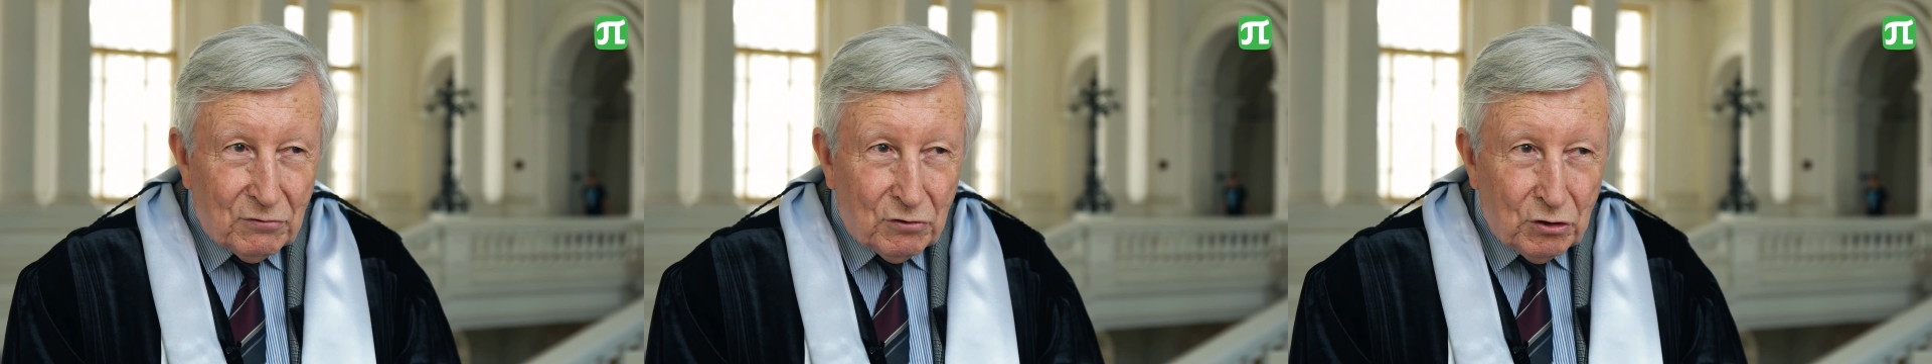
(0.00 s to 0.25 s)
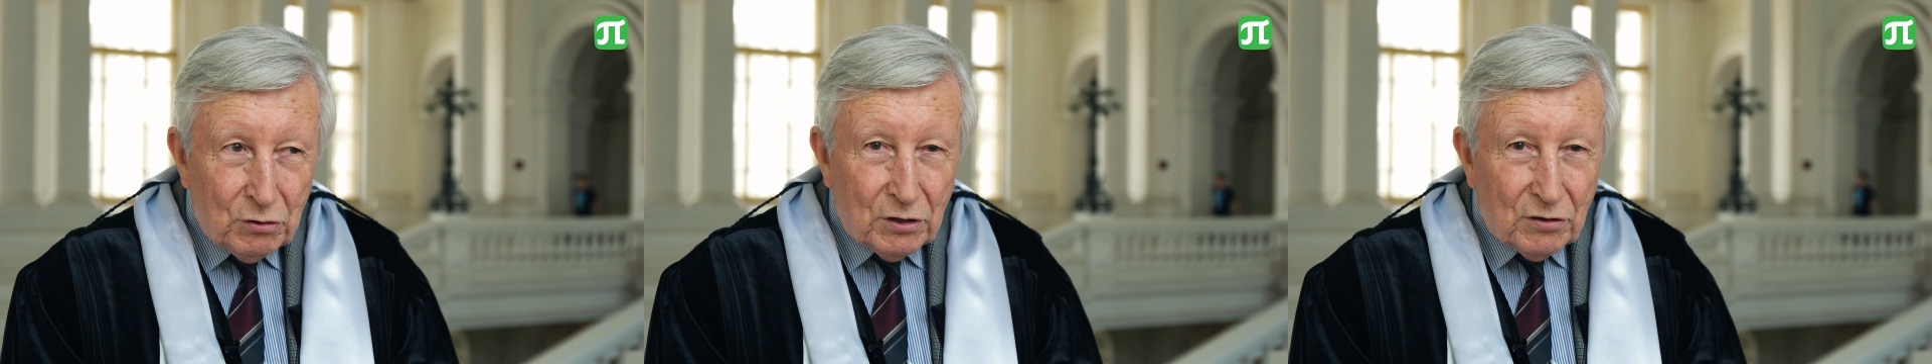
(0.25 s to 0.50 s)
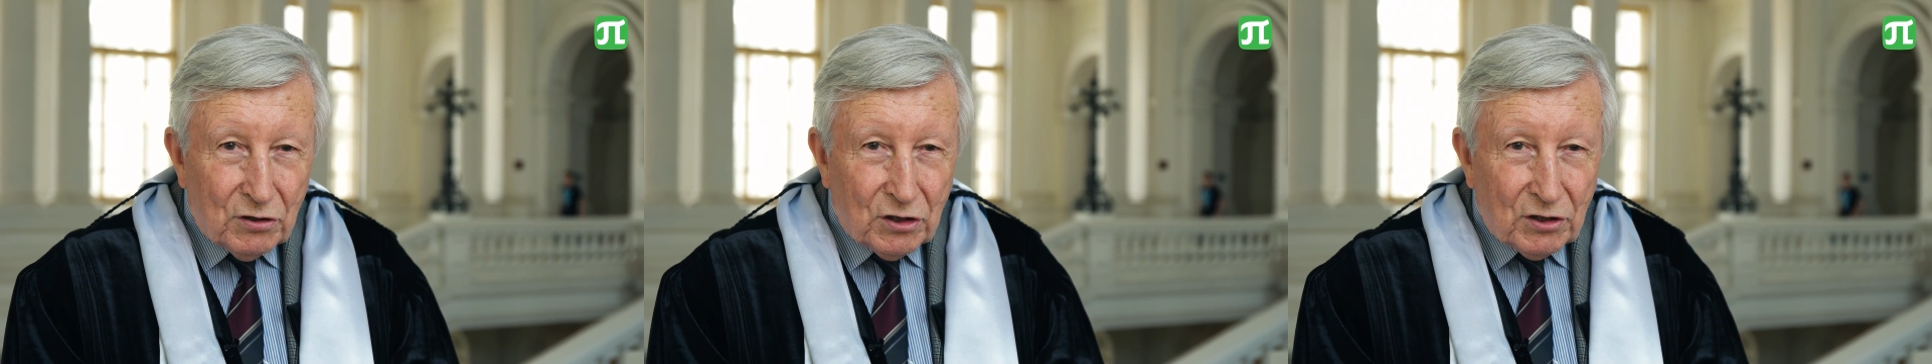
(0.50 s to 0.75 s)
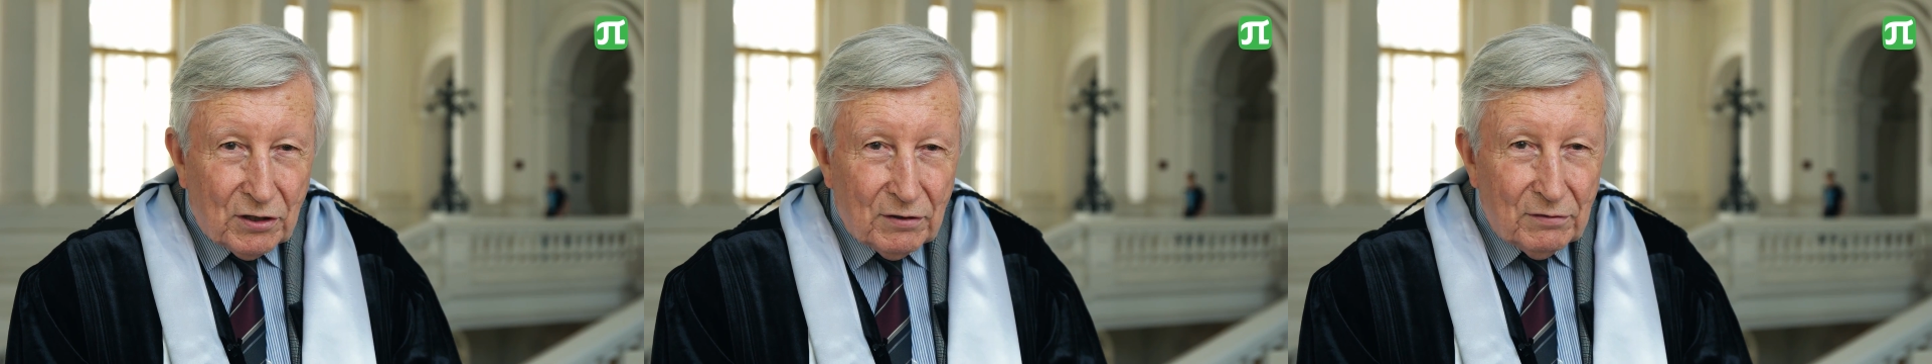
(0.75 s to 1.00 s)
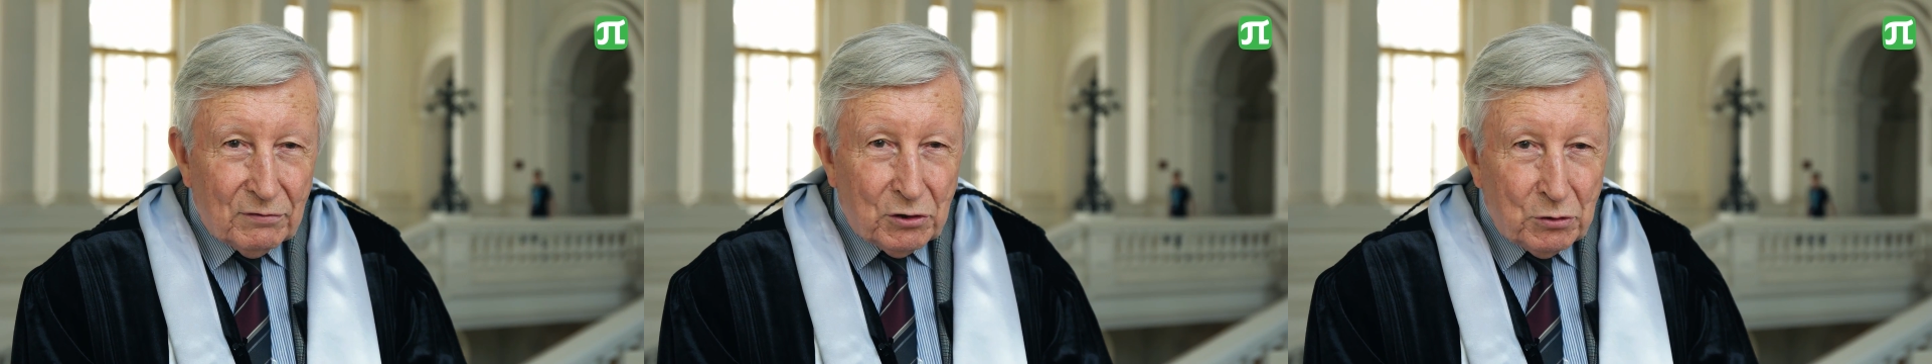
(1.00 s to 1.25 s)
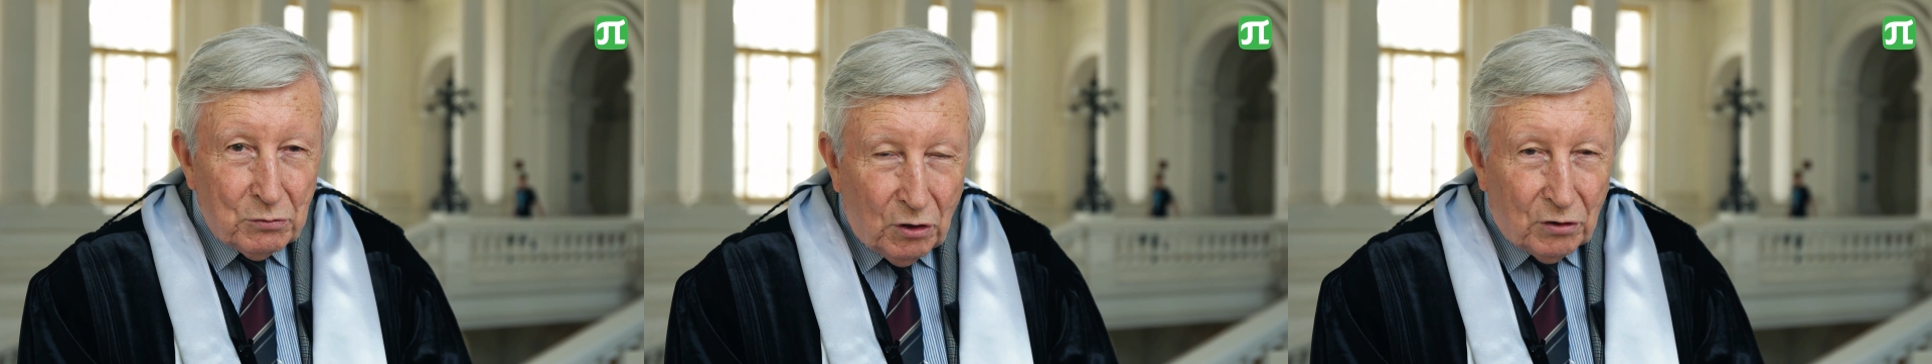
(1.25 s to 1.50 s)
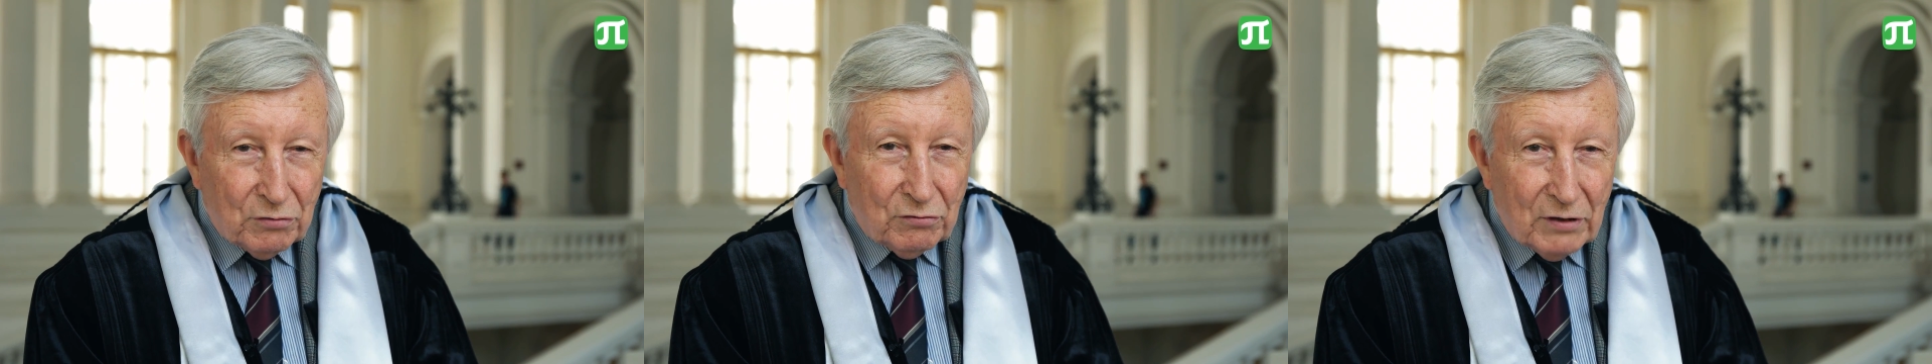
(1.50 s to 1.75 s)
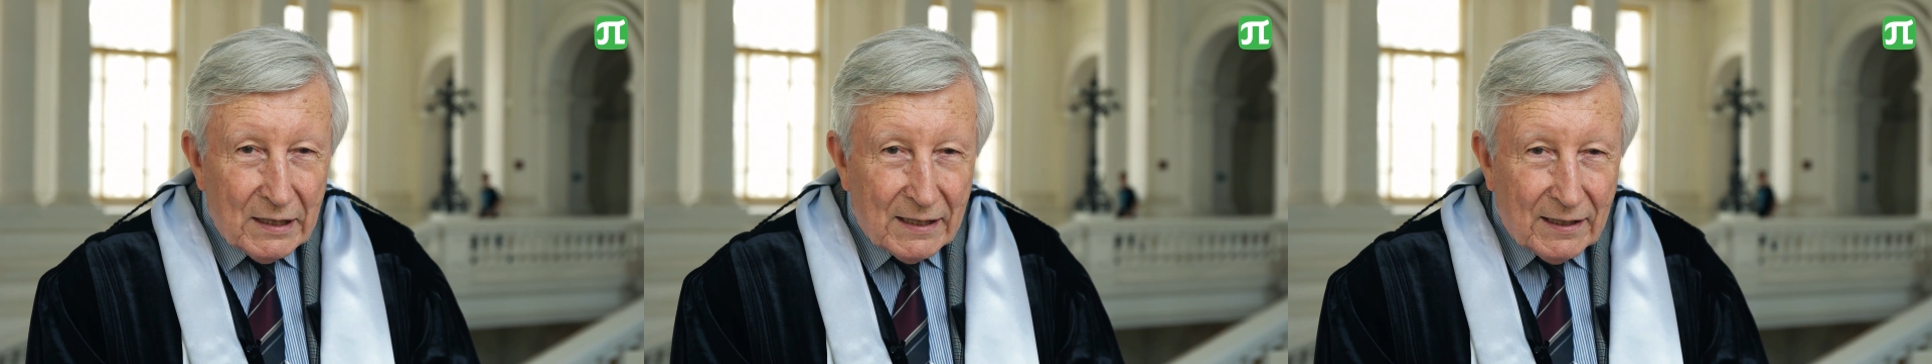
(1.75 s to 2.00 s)
students do not
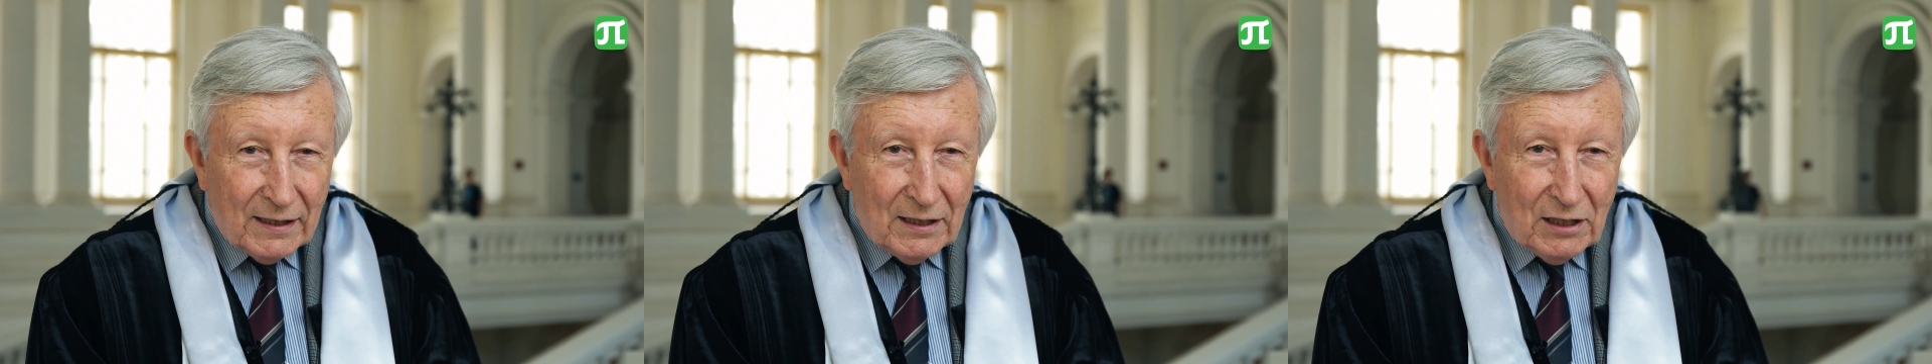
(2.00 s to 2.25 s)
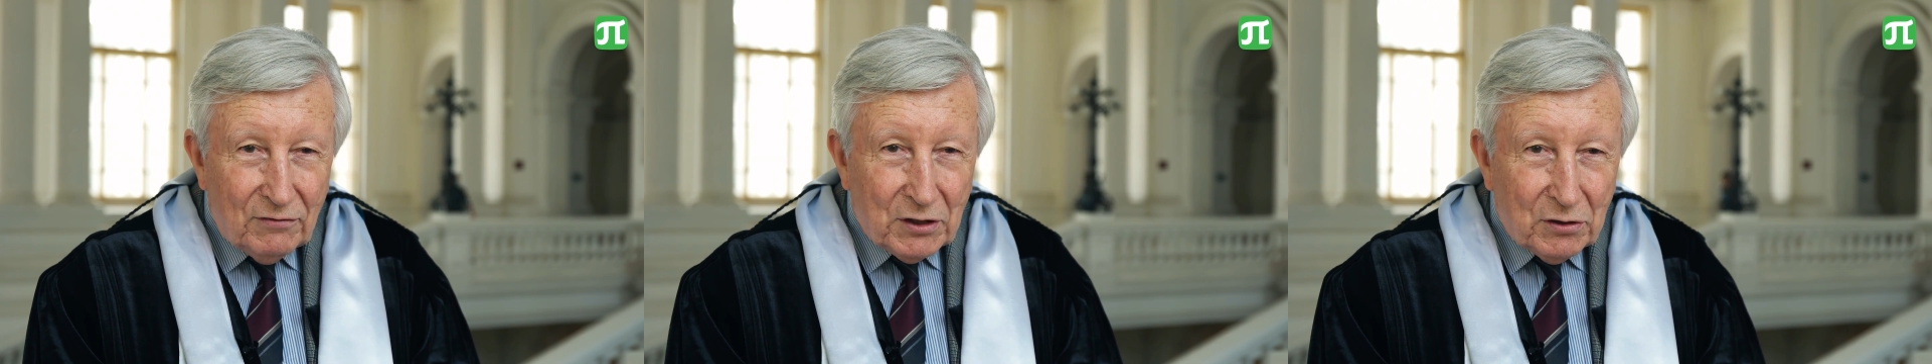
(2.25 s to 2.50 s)
receive